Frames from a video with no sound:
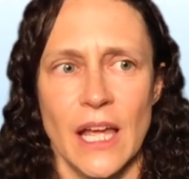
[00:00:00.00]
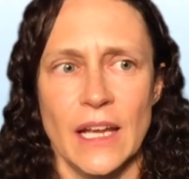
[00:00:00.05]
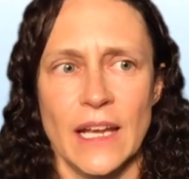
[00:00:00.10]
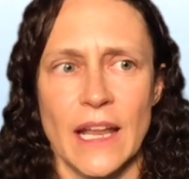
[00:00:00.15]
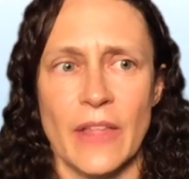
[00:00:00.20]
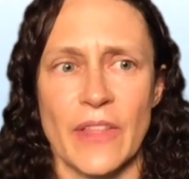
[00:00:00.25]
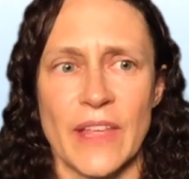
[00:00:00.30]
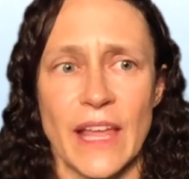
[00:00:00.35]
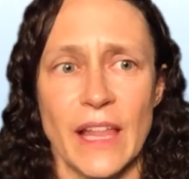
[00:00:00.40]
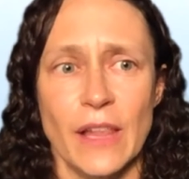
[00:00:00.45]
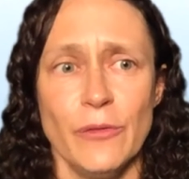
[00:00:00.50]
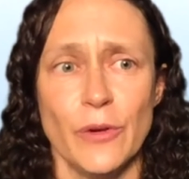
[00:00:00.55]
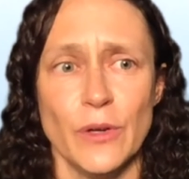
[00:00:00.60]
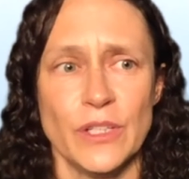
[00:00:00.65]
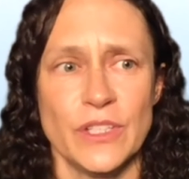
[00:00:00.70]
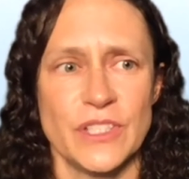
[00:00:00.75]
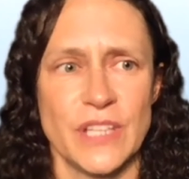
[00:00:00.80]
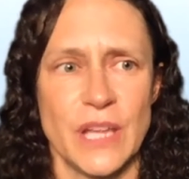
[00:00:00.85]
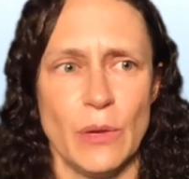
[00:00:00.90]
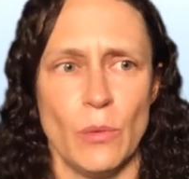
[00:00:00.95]
Now, the
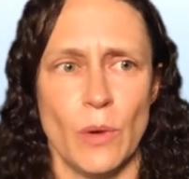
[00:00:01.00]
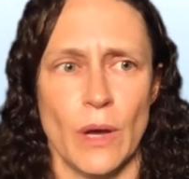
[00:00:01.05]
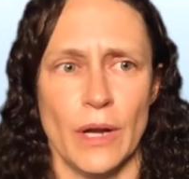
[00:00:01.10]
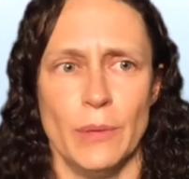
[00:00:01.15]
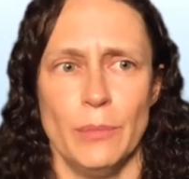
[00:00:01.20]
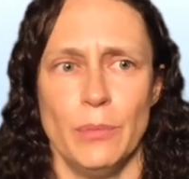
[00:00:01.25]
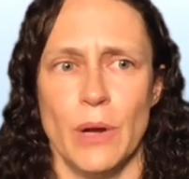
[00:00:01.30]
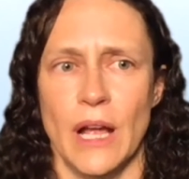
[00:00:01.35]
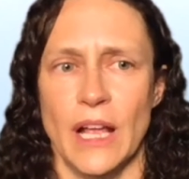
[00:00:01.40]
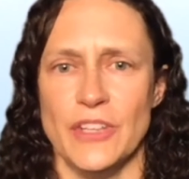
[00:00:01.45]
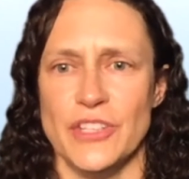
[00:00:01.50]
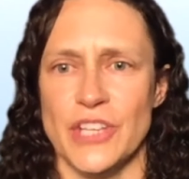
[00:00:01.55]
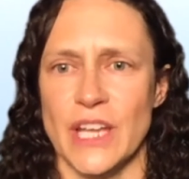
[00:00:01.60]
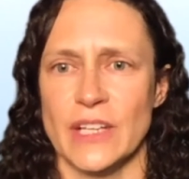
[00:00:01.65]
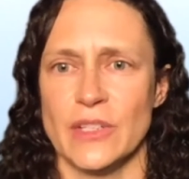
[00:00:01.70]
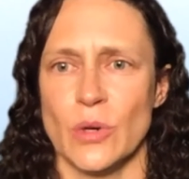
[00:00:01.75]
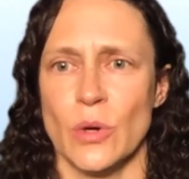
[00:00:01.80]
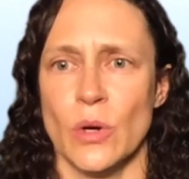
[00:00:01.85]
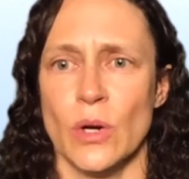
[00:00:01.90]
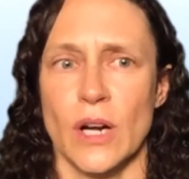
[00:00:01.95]
California State Water
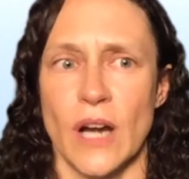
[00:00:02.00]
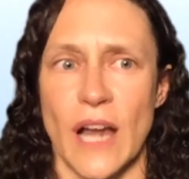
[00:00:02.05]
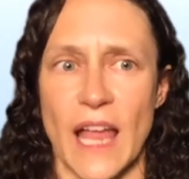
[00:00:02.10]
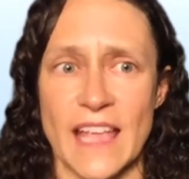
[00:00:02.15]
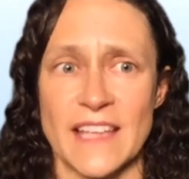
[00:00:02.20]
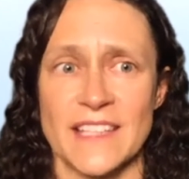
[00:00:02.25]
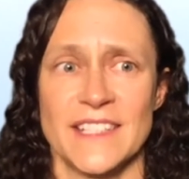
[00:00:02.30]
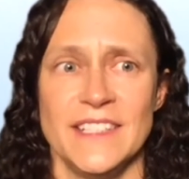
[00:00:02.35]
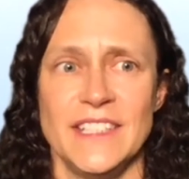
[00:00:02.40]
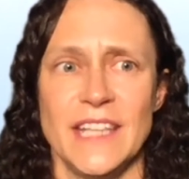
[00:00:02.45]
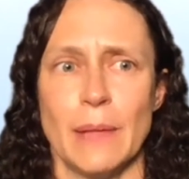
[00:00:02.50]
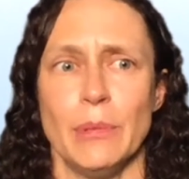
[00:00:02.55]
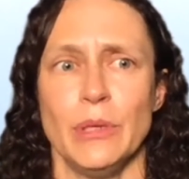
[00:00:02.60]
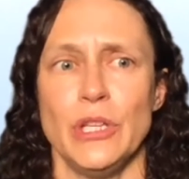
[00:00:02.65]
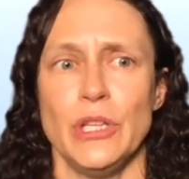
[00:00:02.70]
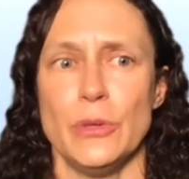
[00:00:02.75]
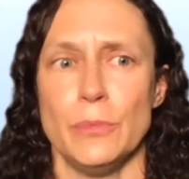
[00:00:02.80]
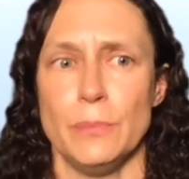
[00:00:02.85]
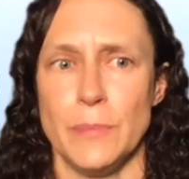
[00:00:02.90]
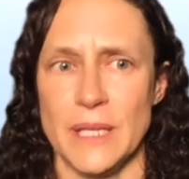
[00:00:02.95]
Project, or
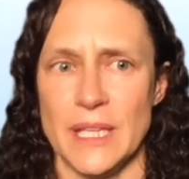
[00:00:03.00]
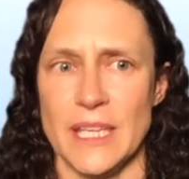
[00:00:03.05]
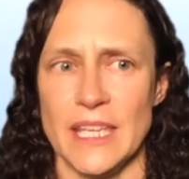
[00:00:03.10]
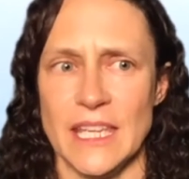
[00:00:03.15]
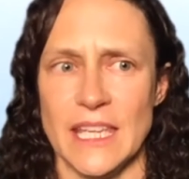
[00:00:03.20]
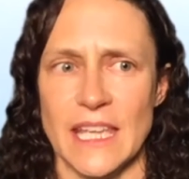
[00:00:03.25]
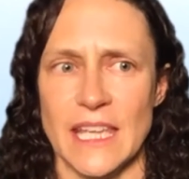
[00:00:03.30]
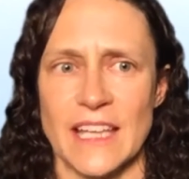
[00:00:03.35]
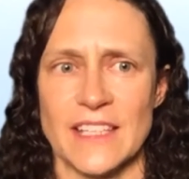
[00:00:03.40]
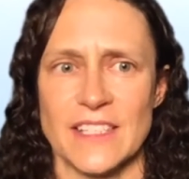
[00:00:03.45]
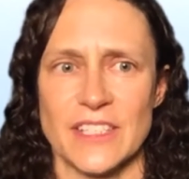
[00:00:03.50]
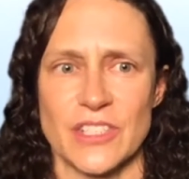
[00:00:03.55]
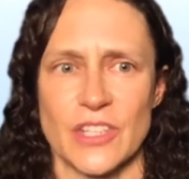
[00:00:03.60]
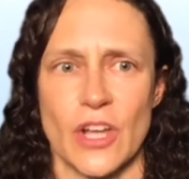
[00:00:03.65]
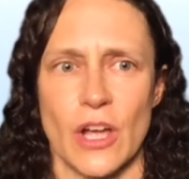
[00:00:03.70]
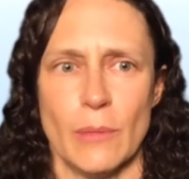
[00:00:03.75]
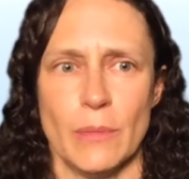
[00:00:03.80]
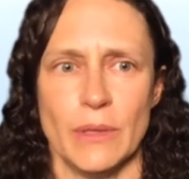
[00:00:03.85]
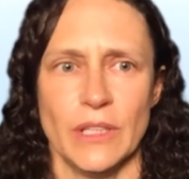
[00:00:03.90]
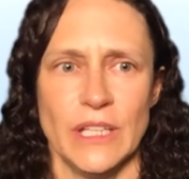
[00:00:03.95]
SWP as it's
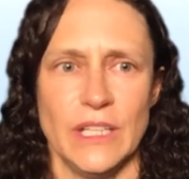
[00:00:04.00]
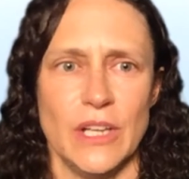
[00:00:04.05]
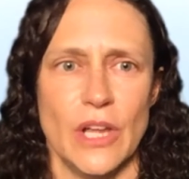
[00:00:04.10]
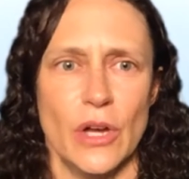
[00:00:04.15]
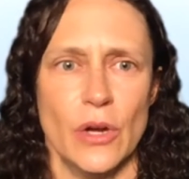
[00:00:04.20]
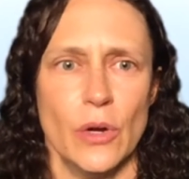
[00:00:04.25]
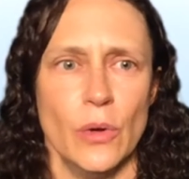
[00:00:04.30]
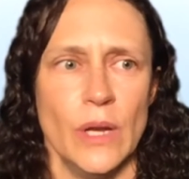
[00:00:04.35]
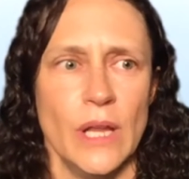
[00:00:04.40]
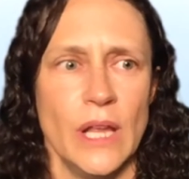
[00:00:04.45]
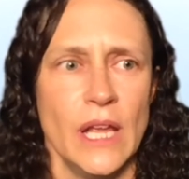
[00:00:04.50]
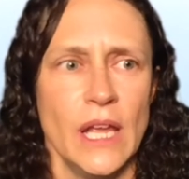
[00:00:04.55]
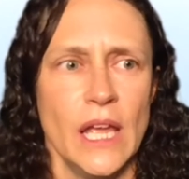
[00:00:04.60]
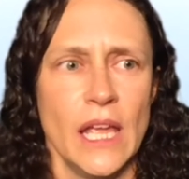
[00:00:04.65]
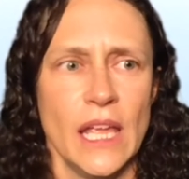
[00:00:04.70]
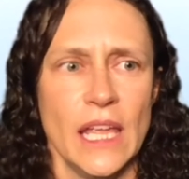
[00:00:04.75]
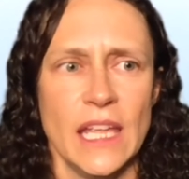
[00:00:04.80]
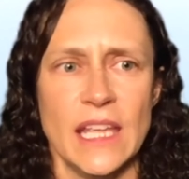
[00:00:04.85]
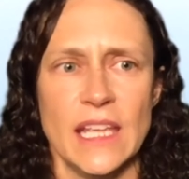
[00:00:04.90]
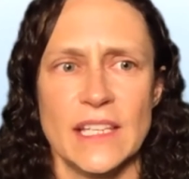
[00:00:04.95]
commonly known,
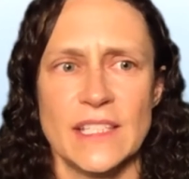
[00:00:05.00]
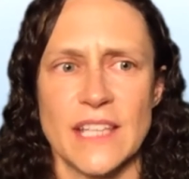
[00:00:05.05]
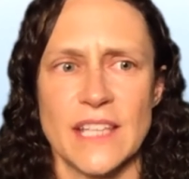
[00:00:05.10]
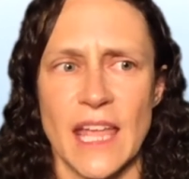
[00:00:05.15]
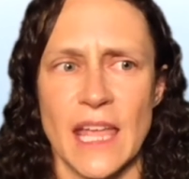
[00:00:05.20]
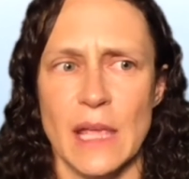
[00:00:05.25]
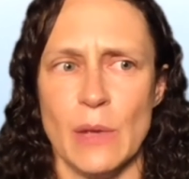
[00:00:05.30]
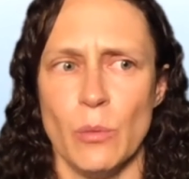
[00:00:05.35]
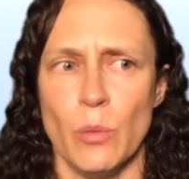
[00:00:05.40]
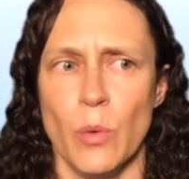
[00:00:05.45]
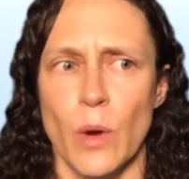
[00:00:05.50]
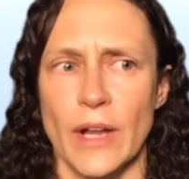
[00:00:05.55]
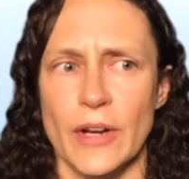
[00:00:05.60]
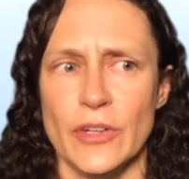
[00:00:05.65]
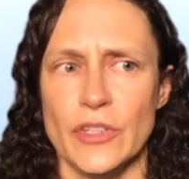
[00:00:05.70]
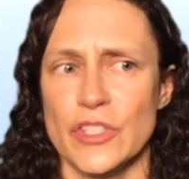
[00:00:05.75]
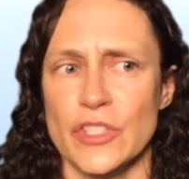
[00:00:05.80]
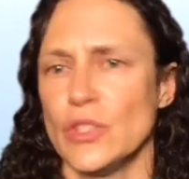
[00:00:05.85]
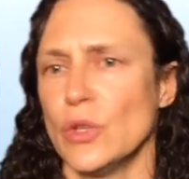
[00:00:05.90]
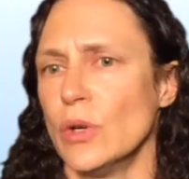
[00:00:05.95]
is a
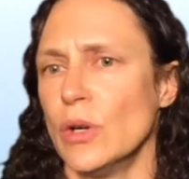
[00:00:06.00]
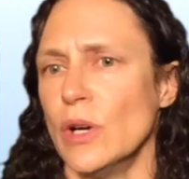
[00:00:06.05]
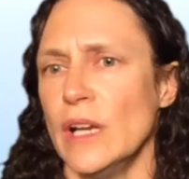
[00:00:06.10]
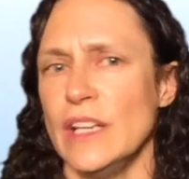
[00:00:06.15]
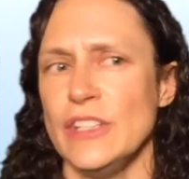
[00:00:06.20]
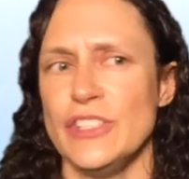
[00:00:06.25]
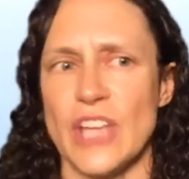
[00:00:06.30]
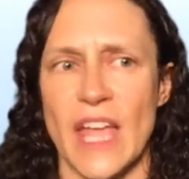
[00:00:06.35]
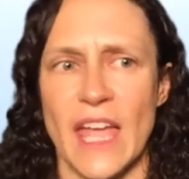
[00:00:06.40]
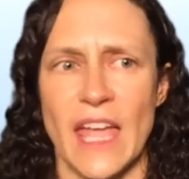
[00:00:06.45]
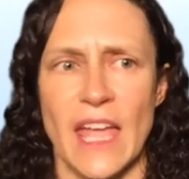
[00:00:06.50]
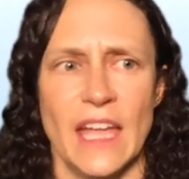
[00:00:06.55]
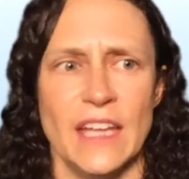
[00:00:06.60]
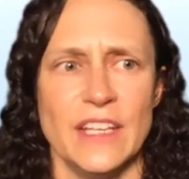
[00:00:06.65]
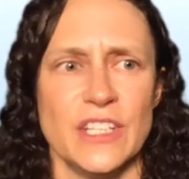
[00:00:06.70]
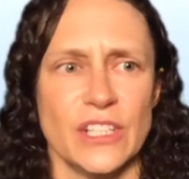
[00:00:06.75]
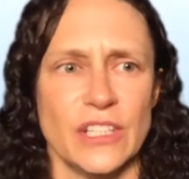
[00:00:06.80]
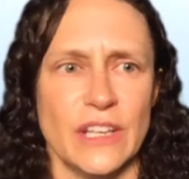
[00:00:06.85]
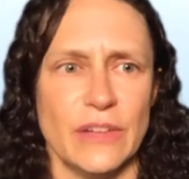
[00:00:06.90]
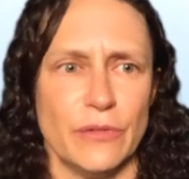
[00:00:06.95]
water storage
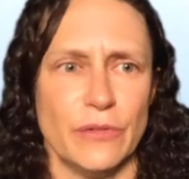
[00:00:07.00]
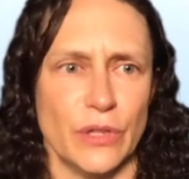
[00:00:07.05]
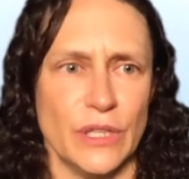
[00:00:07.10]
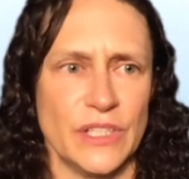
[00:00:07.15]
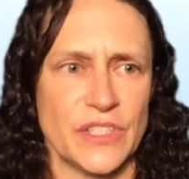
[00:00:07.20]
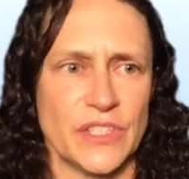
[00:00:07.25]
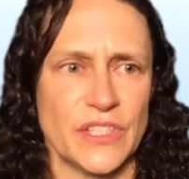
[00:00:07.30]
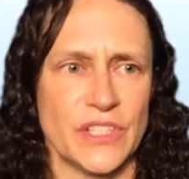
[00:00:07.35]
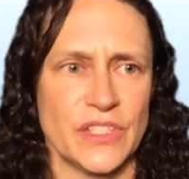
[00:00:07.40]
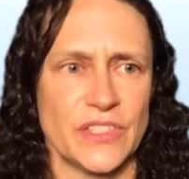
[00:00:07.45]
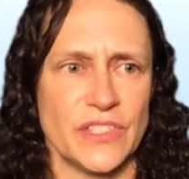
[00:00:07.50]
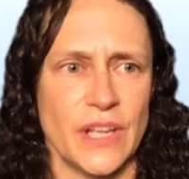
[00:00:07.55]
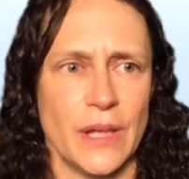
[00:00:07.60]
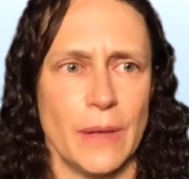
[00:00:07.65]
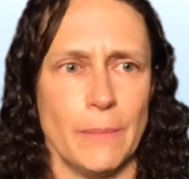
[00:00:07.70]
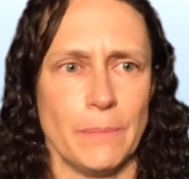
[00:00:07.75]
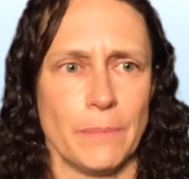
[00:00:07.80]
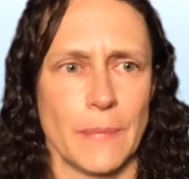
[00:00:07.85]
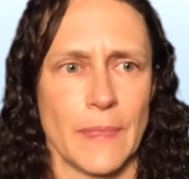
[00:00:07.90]
and delivery system.